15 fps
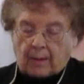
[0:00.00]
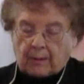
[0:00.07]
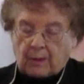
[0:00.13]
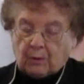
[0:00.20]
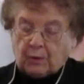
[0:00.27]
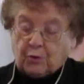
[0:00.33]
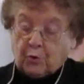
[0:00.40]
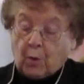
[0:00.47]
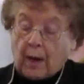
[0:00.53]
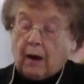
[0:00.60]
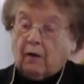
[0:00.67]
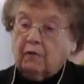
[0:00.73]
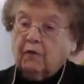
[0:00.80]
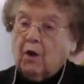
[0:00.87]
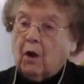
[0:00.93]
There were
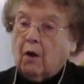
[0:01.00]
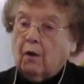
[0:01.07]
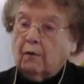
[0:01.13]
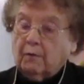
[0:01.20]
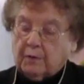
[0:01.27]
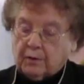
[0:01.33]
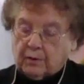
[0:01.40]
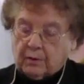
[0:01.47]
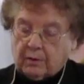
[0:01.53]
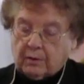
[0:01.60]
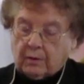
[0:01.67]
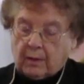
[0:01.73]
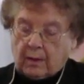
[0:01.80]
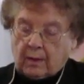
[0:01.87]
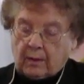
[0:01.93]
12 loaves,
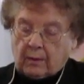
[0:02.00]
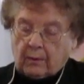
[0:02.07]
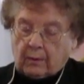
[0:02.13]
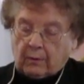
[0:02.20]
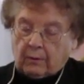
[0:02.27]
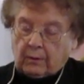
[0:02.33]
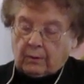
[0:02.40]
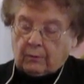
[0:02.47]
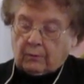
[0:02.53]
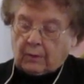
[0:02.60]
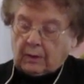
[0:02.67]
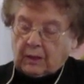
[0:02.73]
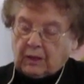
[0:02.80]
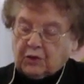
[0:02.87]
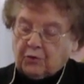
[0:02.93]

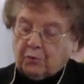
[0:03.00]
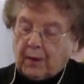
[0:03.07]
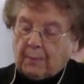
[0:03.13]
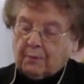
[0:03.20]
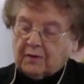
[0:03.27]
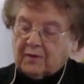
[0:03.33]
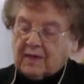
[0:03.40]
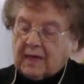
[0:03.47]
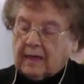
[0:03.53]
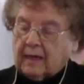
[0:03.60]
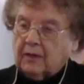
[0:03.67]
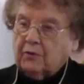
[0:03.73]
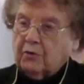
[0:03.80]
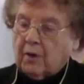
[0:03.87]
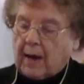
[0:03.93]
each
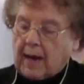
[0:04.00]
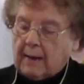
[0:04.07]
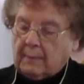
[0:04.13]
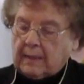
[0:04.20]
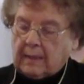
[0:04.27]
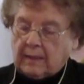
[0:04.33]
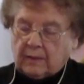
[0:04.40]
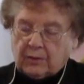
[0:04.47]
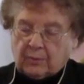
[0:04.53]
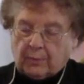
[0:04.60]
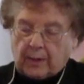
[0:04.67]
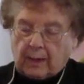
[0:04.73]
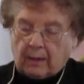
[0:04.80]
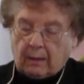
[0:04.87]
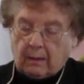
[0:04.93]
representing a tribe in
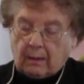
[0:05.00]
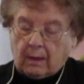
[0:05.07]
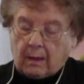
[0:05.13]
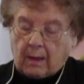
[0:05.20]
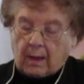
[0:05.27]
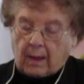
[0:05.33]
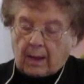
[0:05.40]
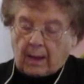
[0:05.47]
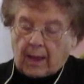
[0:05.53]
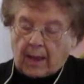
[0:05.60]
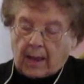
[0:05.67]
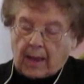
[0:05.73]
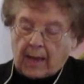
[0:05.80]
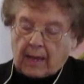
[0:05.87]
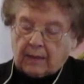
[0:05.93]
Israel.
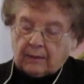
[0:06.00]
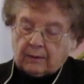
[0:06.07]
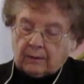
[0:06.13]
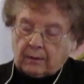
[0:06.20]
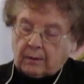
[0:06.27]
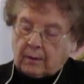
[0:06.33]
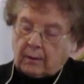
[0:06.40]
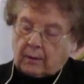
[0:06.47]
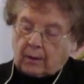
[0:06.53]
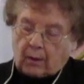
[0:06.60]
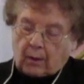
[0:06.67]
And